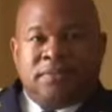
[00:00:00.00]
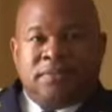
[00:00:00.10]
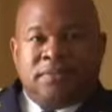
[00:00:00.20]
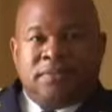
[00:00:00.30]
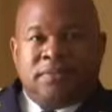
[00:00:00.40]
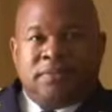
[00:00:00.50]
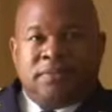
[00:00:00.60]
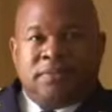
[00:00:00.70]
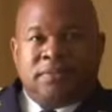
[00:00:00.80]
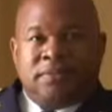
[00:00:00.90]

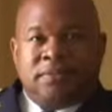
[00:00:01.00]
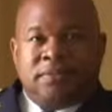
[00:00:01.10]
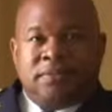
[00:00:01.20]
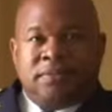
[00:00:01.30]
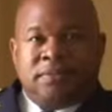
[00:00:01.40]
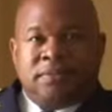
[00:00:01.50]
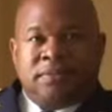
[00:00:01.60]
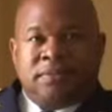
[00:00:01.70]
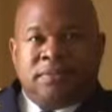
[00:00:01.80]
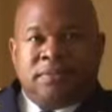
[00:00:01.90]

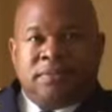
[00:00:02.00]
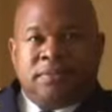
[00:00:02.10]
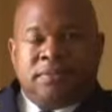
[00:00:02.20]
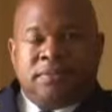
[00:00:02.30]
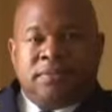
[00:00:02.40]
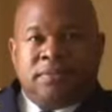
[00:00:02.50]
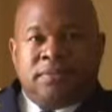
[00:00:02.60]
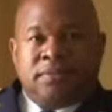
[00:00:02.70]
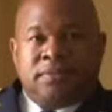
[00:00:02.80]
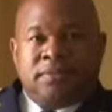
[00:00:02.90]

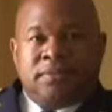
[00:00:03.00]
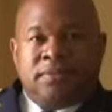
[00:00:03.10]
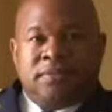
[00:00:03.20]
Nothing is said.